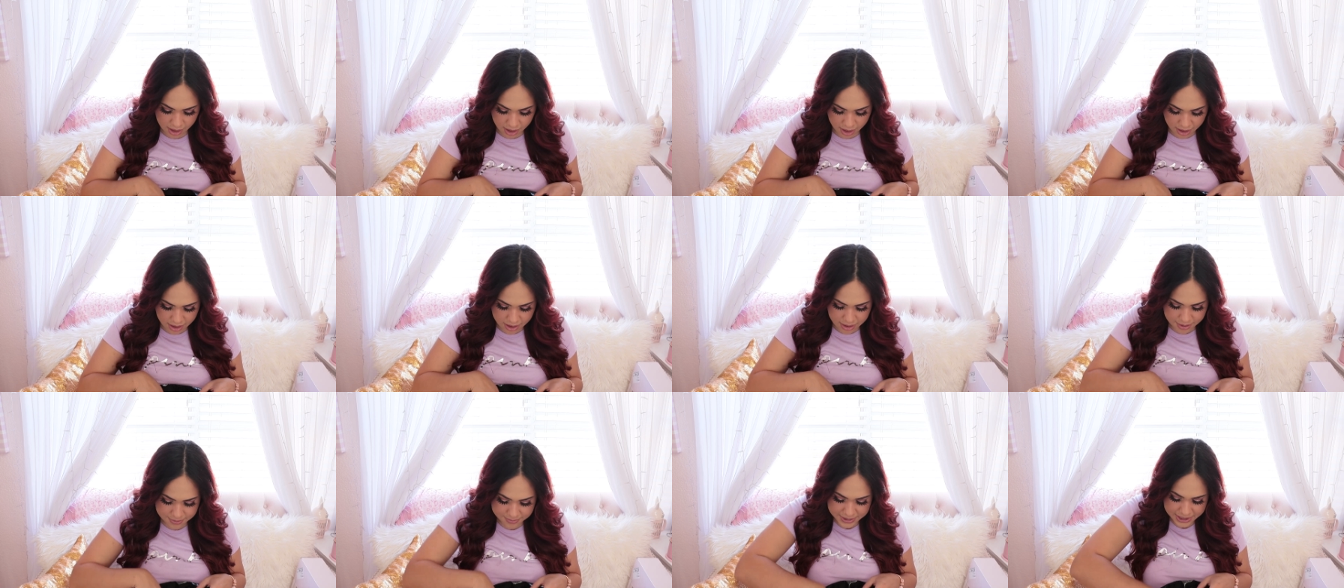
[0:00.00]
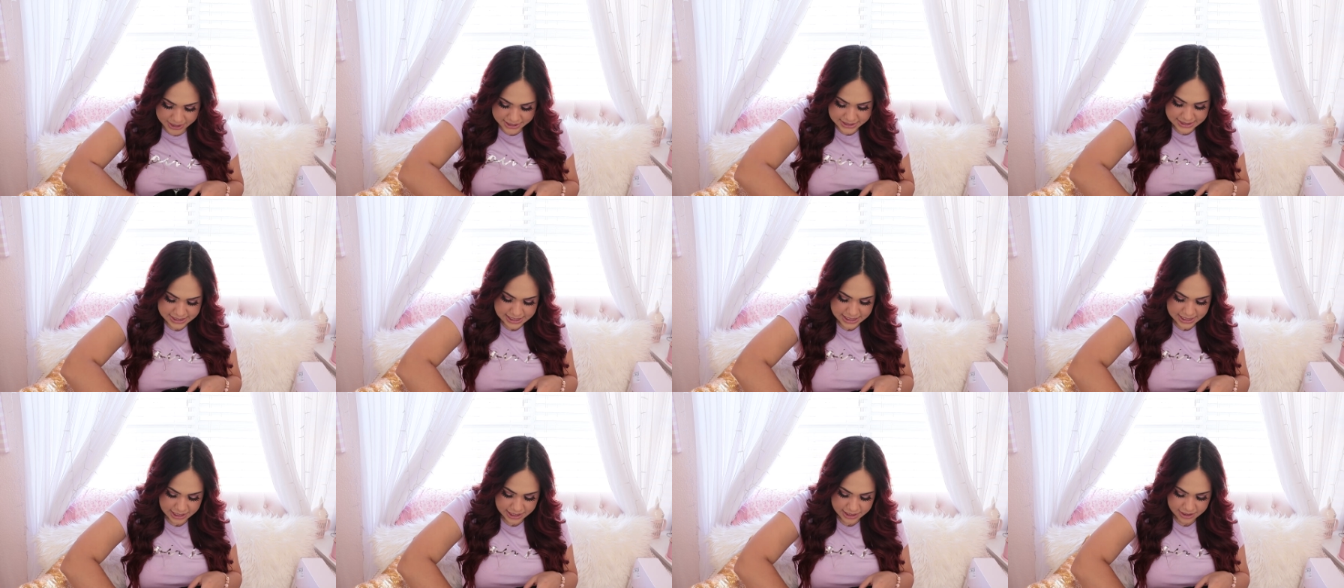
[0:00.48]
Um,
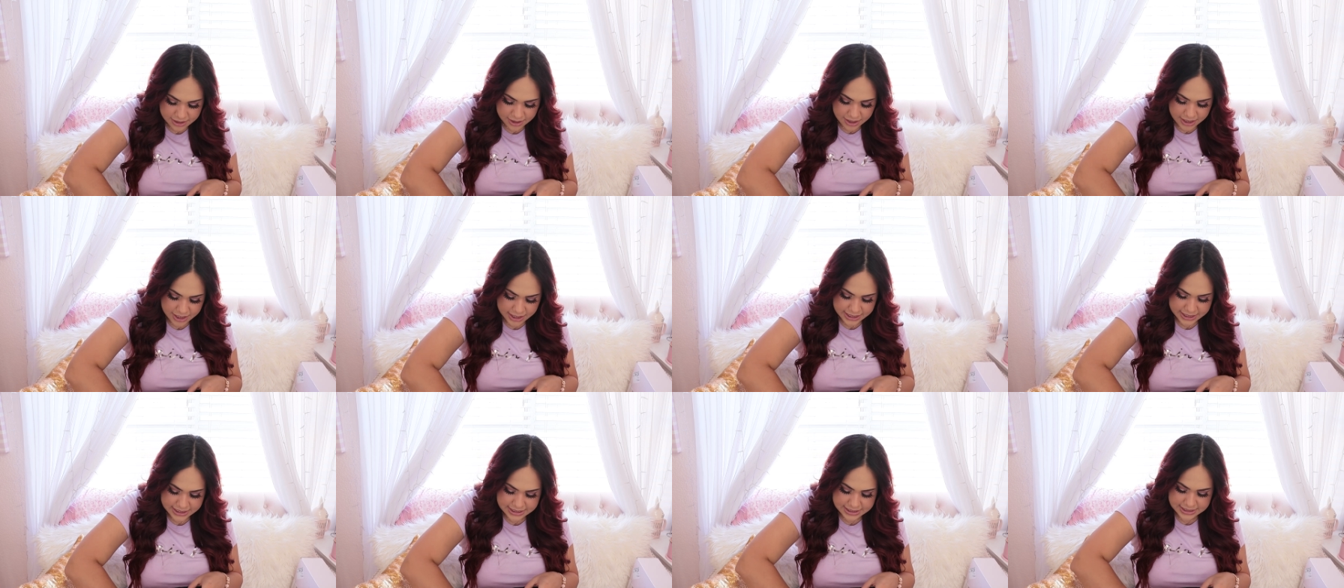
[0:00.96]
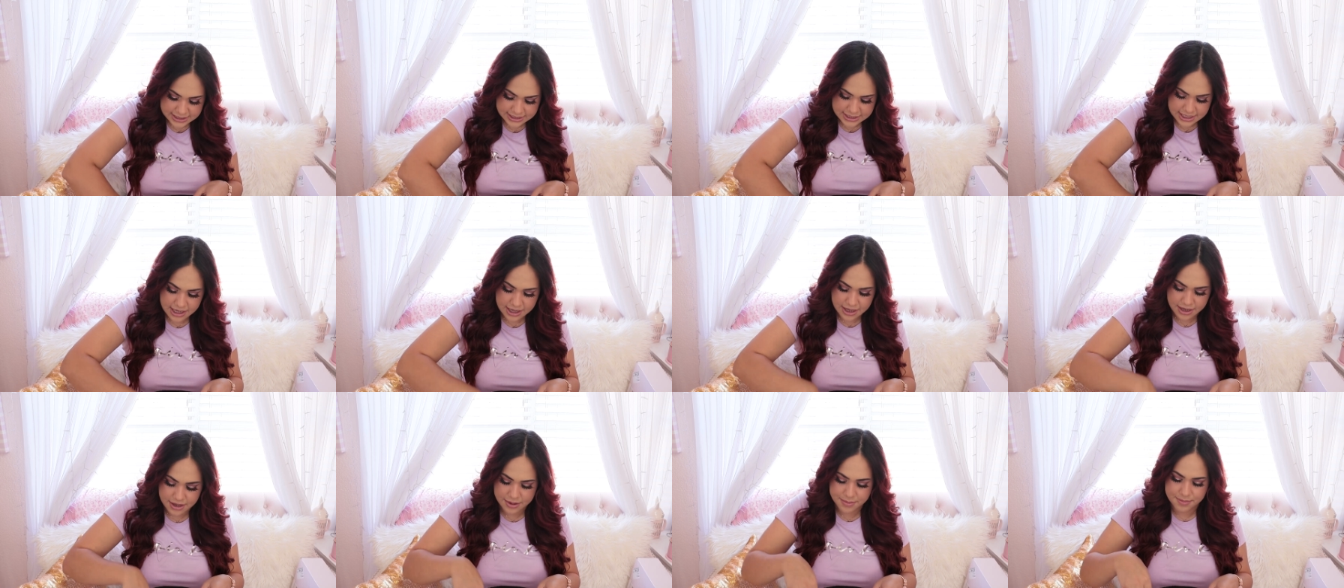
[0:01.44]
next thing I got is
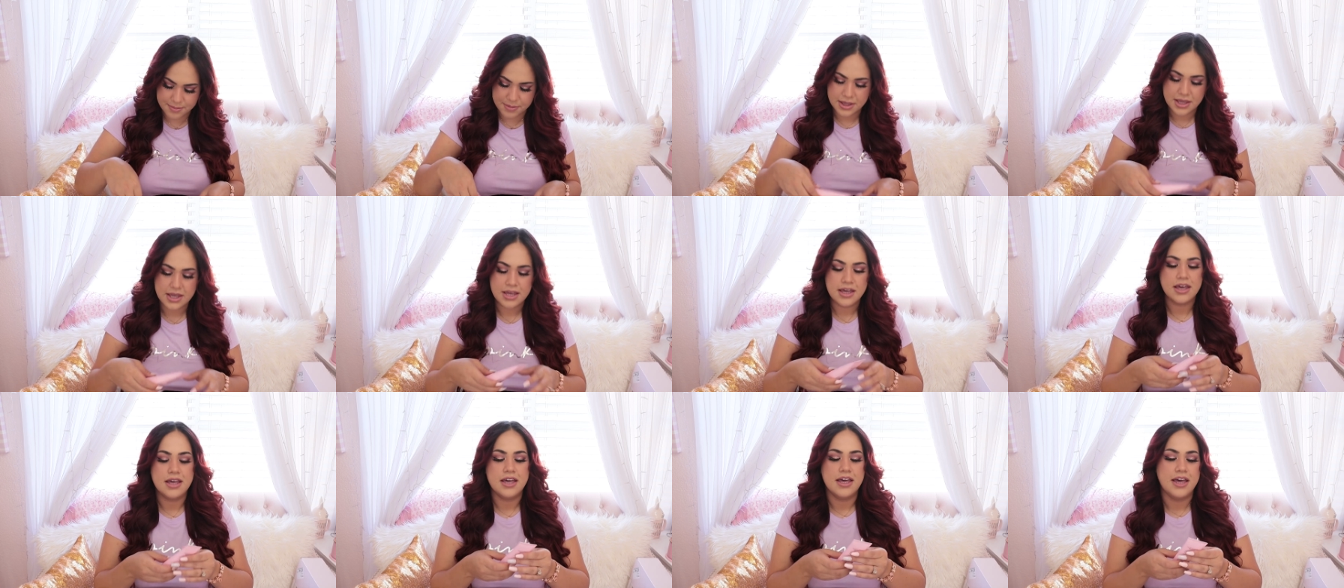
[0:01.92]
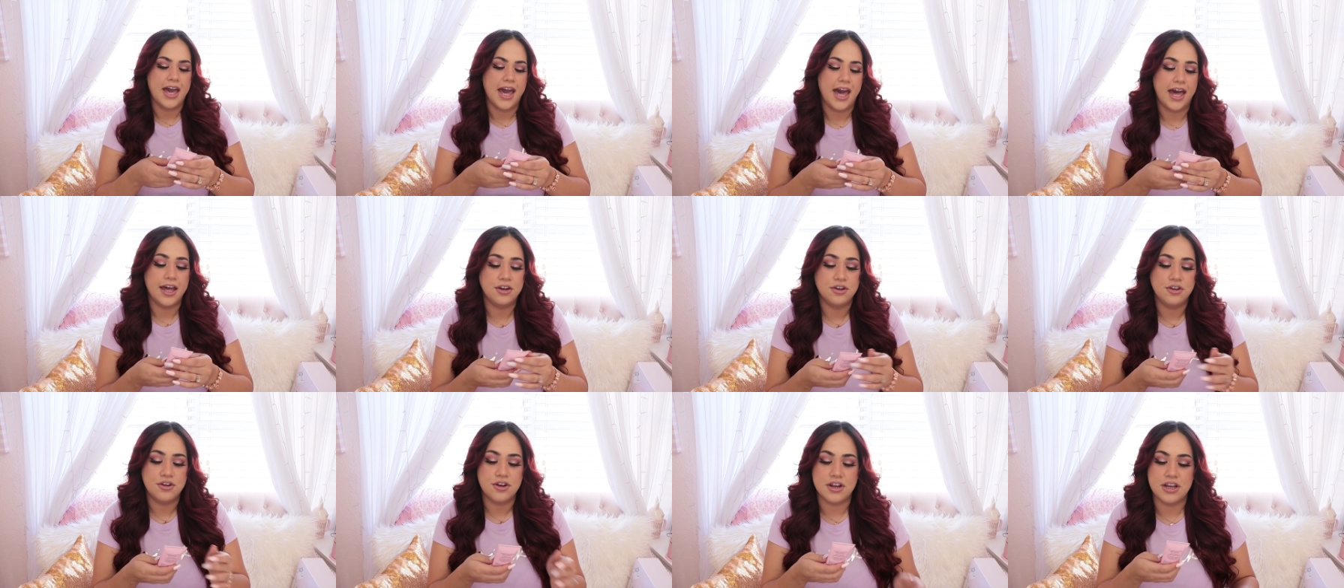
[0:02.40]
some
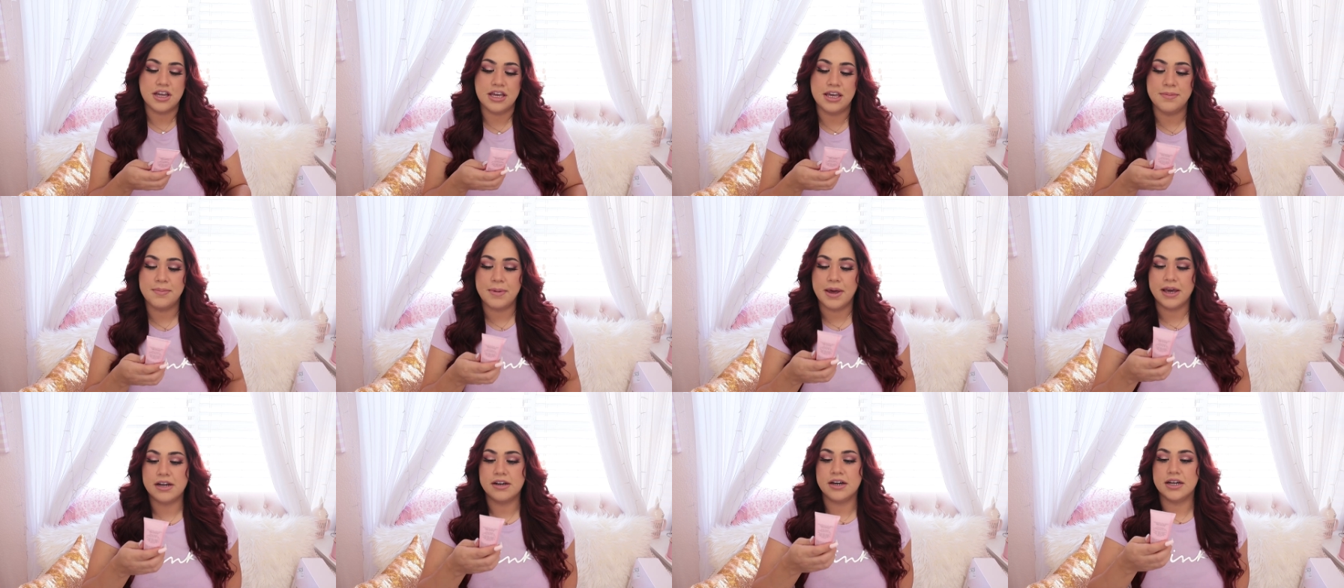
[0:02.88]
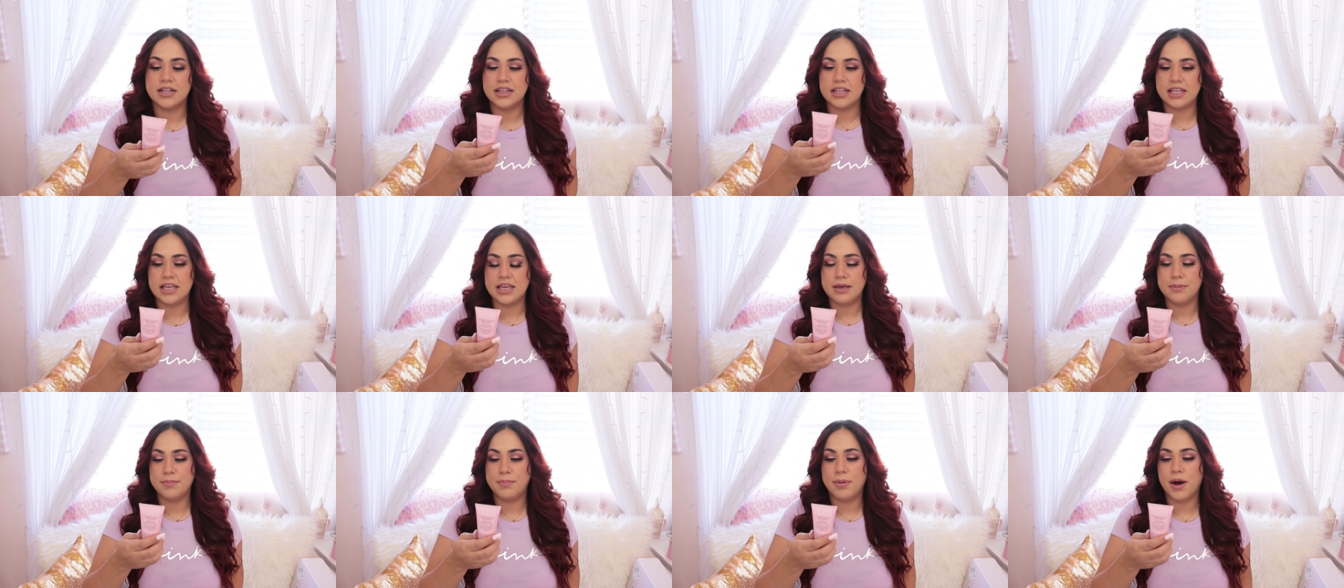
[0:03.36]
hand cream. I got
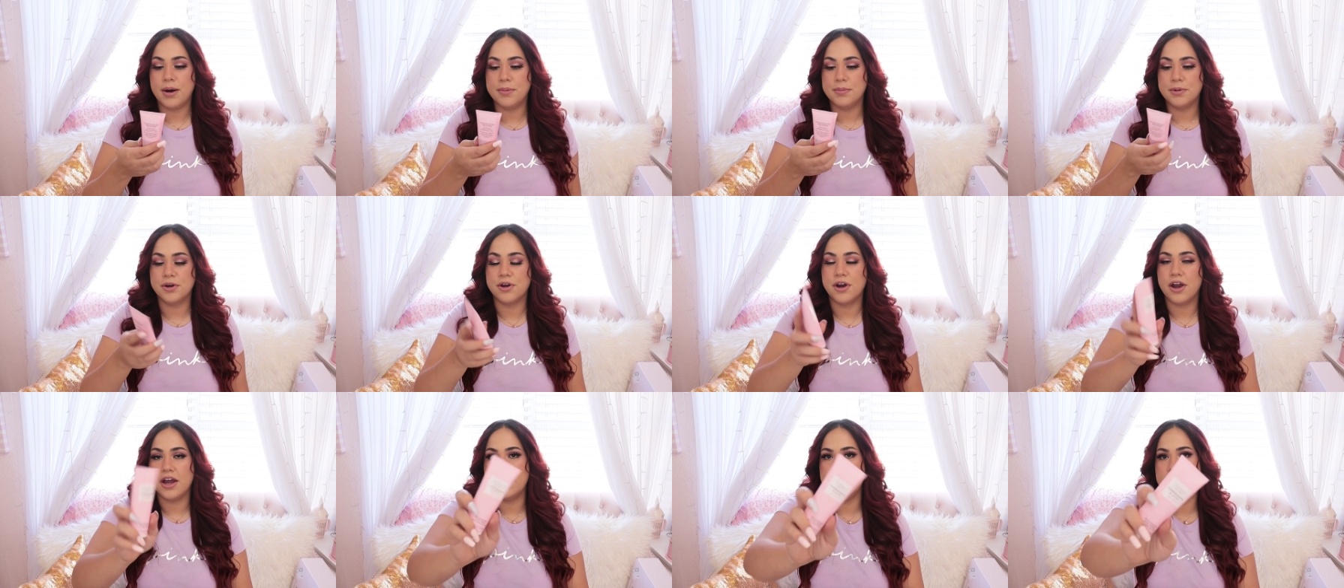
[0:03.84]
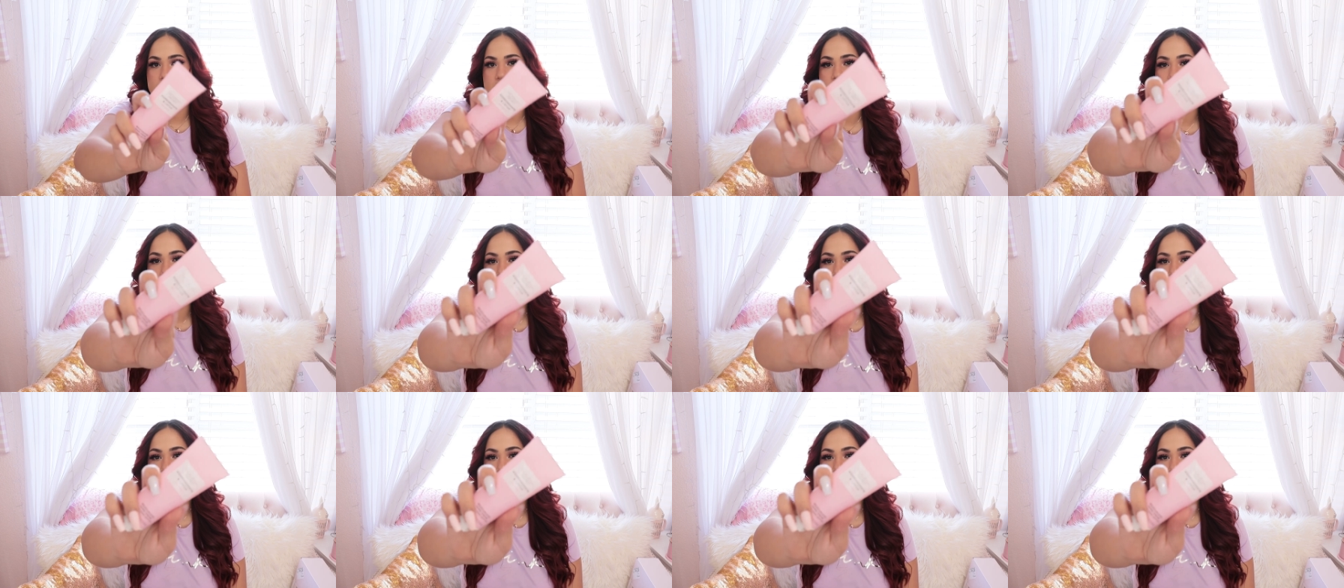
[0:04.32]
the pomegranate